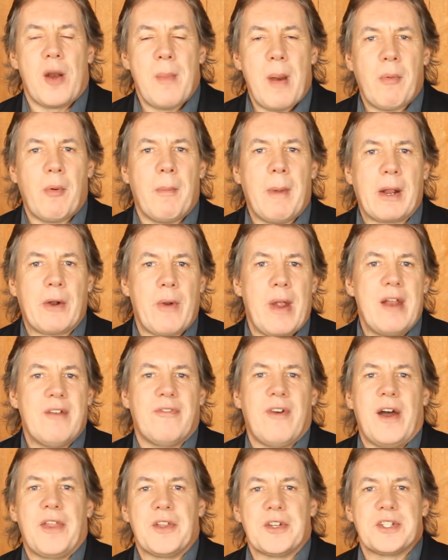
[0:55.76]
I remember my
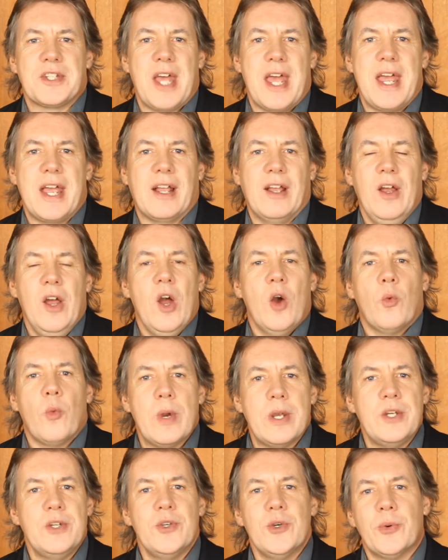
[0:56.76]
grandfather saying,
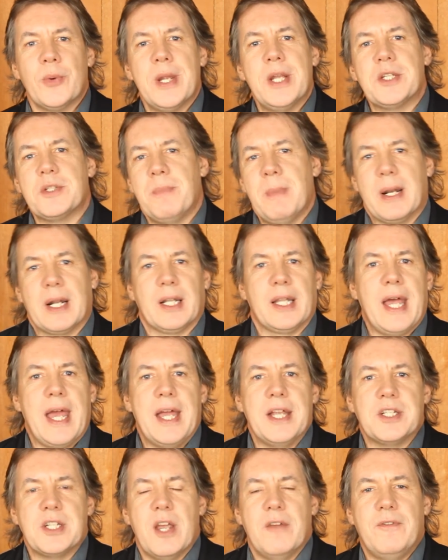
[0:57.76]
When you reach middle
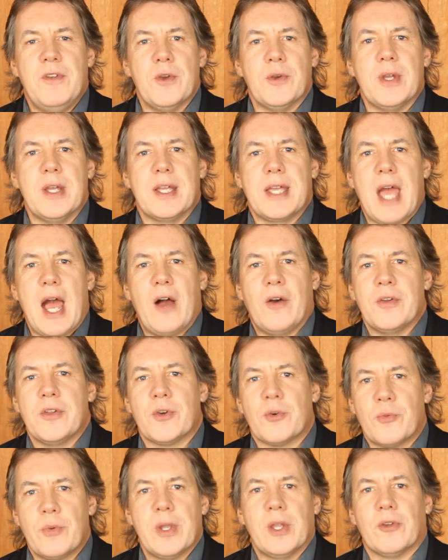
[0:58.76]
age, if you can count
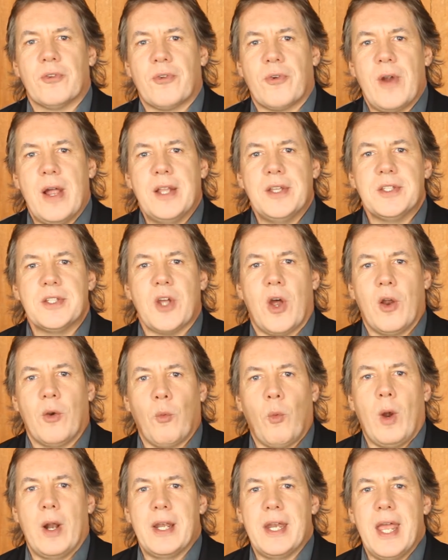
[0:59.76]
your real friends
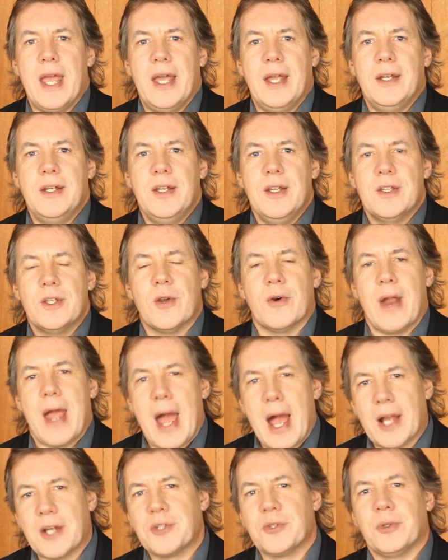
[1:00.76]
on one hand, you're
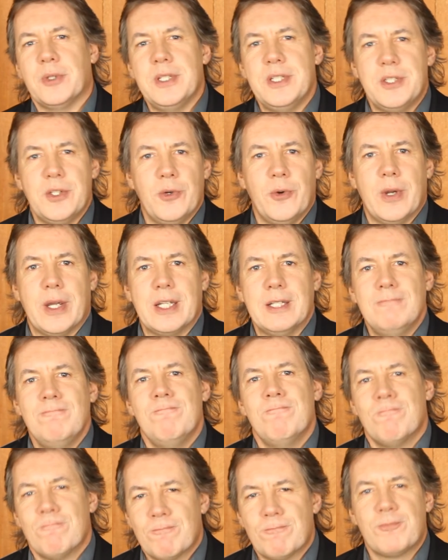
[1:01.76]
actually doing
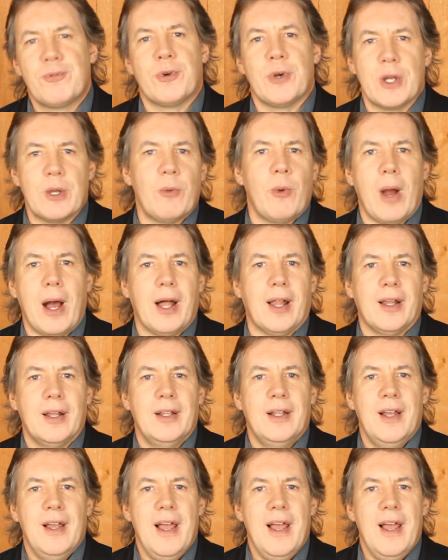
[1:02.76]
pretty well.